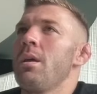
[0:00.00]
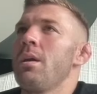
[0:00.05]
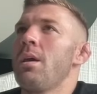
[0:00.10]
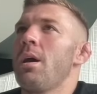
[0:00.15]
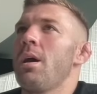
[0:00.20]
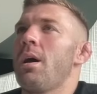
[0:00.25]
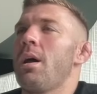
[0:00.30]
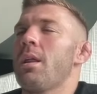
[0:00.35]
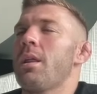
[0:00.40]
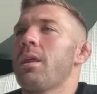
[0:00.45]

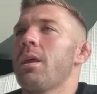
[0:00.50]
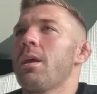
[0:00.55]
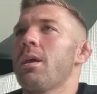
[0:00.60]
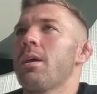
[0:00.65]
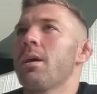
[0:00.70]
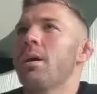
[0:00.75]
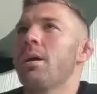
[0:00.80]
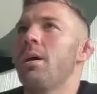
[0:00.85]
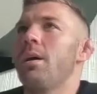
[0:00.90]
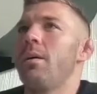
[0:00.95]
Yeah, I think
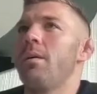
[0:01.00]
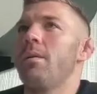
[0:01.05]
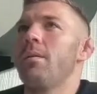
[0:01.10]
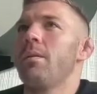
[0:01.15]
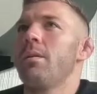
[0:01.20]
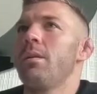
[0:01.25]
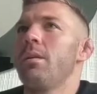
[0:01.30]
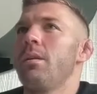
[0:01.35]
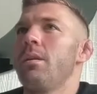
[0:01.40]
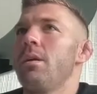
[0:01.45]

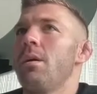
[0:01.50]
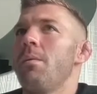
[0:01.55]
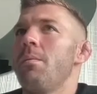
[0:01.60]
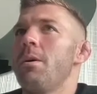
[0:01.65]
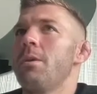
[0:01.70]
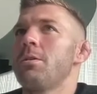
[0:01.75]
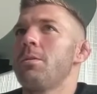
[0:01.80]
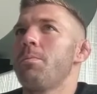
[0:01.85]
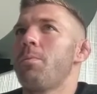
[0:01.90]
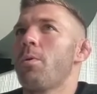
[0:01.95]
the
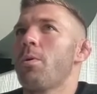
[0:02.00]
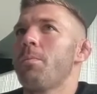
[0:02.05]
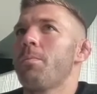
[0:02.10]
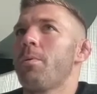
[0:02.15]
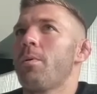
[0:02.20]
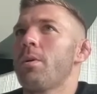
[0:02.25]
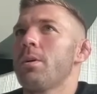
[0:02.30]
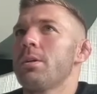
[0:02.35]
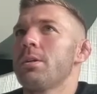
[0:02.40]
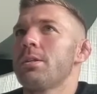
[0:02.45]
most important
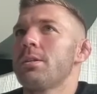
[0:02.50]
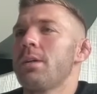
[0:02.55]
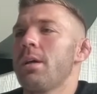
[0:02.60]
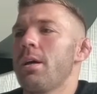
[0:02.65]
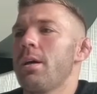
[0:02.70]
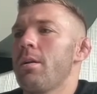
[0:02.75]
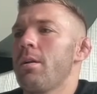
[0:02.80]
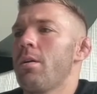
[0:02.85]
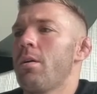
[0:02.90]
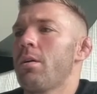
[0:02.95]
part is
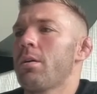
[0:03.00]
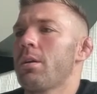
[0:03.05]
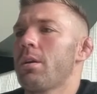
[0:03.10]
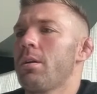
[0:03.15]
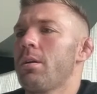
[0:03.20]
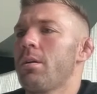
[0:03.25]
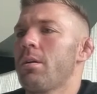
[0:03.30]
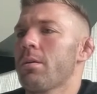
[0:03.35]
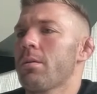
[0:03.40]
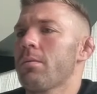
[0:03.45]

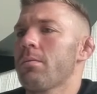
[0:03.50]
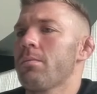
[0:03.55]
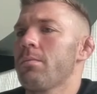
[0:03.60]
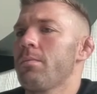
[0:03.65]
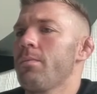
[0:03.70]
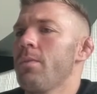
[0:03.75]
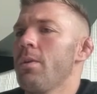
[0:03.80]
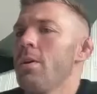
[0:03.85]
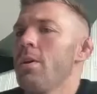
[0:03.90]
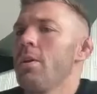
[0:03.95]
not
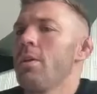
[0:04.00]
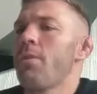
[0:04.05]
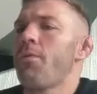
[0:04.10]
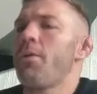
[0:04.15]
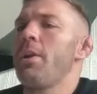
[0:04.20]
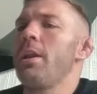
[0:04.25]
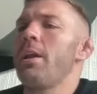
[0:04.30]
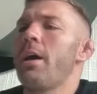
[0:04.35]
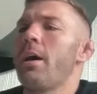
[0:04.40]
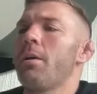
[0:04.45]
the
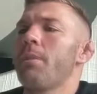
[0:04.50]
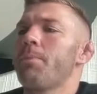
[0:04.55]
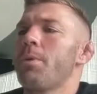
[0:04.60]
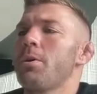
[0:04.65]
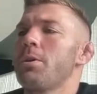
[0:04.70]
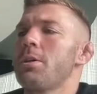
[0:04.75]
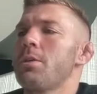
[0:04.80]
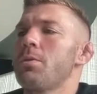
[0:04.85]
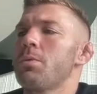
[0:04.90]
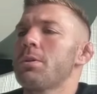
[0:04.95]
feeling out
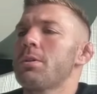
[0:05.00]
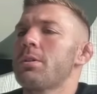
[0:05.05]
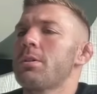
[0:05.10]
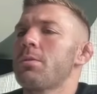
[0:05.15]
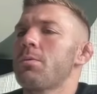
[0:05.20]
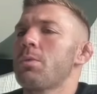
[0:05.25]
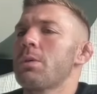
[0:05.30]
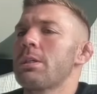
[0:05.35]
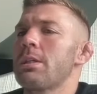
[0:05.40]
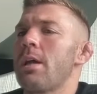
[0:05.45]

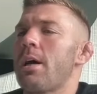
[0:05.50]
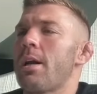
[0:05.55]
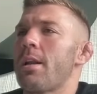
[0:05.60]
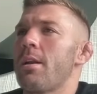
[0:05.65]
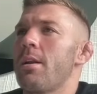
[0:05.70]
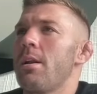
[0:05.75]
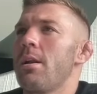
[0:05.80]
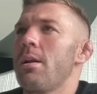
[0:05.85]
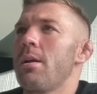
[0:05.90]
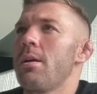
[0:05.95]
process was
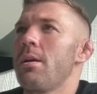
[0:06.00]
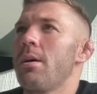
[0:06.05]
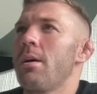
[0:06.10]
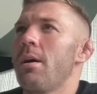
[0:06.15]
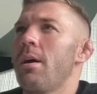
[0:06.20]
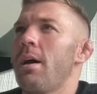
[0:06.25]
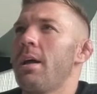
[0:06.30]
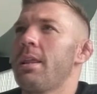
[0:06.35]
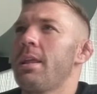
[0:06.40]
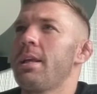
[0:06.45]
done.
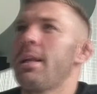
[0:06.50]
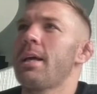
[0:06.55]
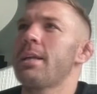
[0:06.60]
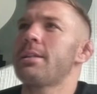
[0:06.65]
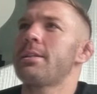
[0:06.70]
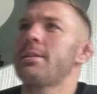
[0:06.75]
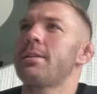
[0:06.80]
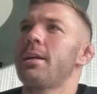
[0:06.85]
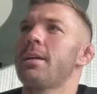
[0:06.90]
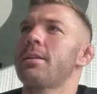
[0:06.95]
I think
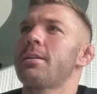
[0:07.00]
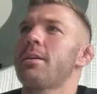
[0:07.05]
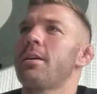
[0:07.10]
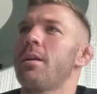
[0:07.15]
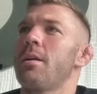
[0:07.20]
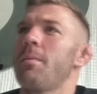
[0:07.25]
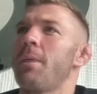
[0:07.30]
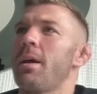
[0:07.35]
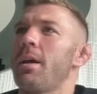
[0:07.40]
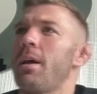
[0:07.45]
that's
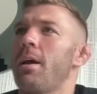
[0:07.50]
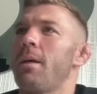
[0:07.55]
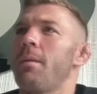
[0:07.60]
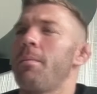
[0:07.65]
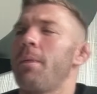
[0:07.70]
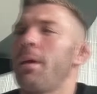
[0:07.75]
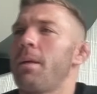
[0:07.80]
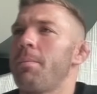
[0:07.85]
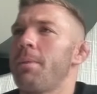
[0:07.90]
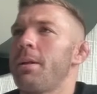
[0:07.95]
going to
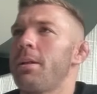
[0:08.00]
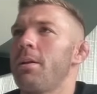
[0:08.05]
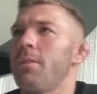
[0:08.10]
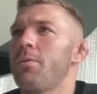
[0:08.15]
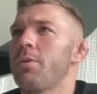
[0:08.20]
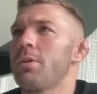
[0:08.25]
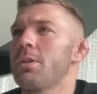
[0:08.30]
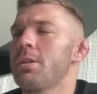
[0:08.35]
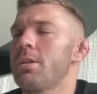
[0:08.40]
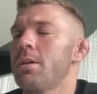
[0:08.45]
make a big
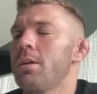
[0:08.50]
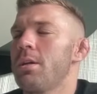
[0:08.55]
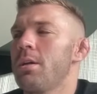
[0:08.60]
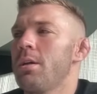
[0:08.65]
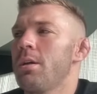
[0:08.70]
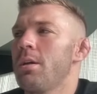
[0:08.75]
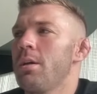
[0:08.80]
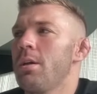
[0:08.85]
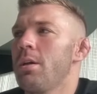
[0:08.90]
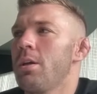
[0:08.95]
difference.
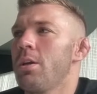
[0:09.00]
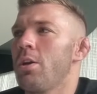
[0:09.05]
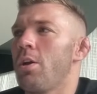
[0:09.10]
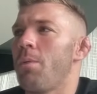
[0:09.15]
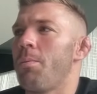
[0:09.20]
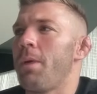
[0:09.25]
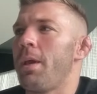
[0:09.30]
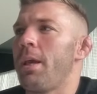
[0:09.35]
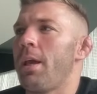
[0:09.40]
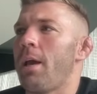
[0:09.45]
You
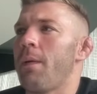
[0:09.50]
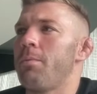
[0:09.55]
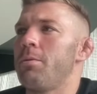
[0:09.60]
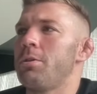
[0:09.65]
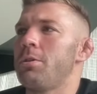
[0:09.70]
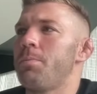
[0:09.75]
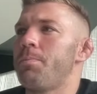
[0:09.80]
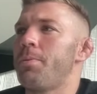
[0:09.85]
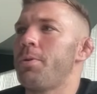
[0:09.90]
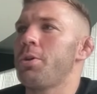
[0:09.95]
know, being
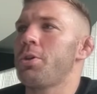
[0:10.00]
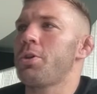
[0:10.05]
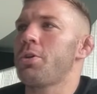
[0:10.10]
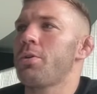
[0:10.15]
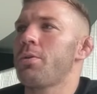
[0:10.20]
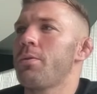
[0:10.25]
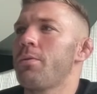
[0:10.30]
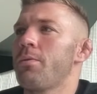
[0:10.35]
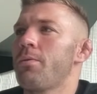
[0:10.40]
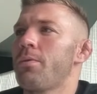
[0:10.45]
able to
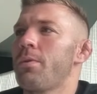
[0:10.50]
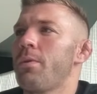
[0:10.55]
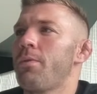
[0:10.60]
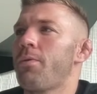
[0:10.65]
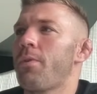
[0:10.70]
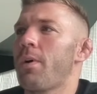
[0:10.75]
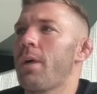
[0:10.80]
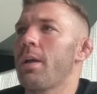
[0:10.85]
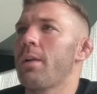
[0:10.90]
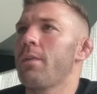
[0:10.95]
push the
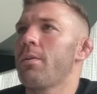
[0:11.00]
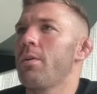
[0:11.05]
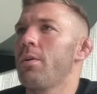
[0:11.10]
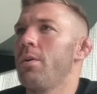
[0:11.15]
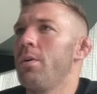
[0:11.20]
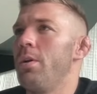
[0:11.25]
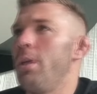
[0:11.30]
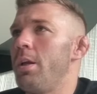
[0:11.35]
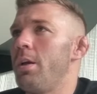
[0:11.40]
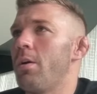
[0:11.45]
fight
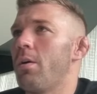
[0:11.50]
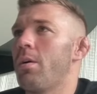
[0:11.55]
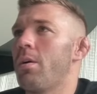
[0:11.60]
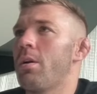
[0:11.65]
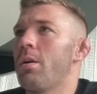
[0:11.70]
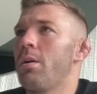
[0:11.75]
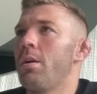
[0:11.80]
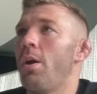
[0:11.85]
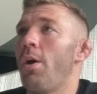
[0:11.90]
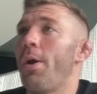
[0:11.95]
early
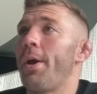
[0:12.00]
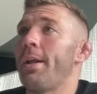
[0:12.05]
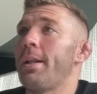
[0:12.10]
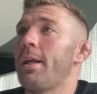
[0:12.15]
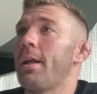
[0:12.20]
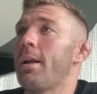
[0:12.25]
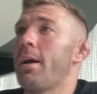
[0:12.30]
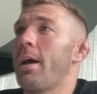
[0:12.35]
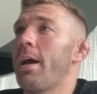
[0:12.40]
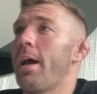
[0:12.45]
on,
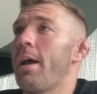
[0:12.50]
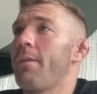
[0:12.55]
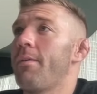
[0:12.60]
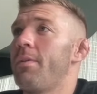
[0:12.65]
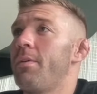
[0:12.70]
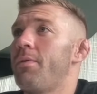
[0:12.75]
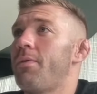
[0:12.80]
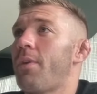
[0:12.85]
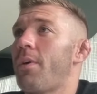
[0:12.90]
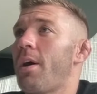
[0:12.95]
knowing that I
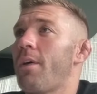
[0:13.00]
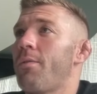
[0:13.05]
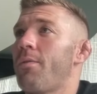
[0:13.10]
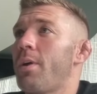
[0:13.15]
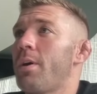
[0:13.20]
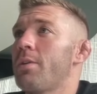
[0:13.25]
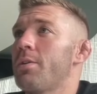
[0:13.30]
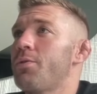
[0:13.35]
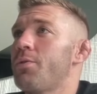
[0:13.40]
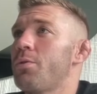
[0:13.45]
have the 5
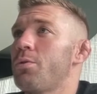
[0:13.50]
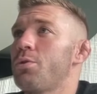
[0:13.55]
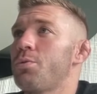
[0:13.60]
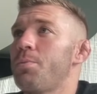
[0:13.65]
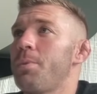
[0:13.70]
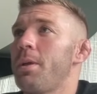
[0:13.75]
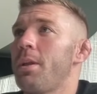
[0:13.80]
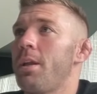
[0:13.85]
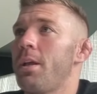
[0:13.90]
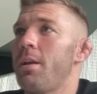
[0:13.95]
rounds full
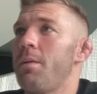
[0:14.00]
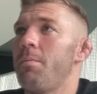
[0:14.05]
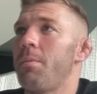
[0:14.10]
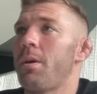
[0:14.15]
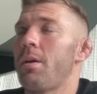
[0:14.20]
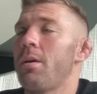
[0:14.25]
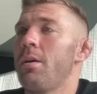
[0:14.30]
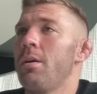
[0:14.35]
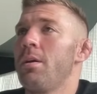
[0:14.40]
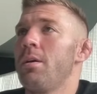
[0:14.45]
speed in
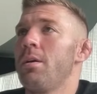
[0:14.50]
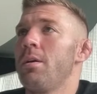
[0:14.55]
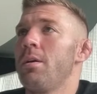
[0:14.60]
me.